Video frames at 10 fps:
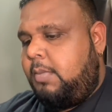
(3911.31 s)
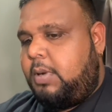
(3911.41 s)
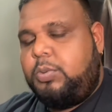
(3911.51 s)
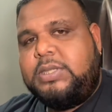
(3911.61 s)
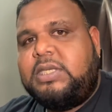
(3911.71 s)

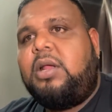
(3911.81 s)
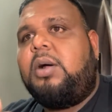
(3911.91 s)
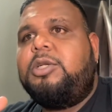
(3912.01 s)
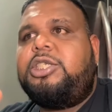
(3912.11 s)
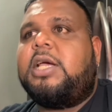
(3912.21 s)
But we sit down
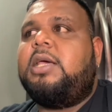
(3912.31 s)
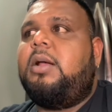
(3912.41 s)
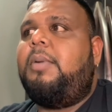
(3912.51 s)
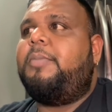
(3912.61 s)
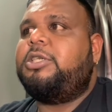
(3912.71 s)
and we check in
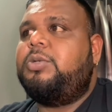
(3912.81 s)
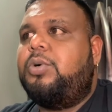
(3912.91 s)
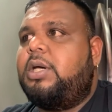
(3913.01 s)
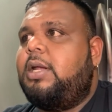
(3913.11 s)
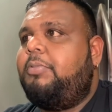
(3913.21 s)
on how much it's
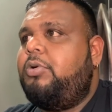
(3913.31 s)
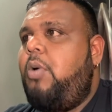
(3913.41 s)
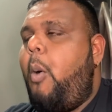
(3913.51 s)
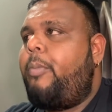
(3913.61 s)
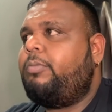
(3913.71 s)
working up
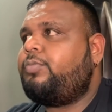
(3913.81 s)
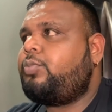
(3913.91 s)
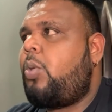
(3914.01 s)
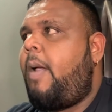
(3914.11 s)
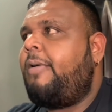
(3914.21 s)
to.
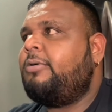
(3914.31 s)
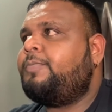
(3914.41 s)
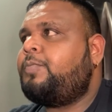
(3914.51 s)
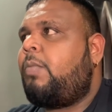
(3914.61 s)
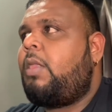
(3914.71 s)

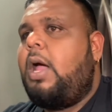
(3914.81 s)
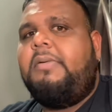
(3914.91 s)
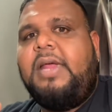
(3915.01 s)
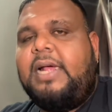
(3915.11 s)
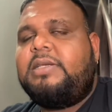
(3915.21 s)
I
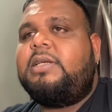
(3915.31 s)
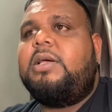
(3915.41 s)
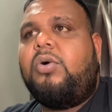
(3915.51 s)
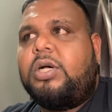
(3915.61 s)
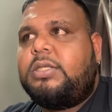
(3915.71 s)
realize it
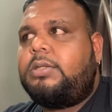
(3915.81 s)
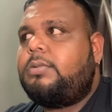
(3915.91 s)
didn't cost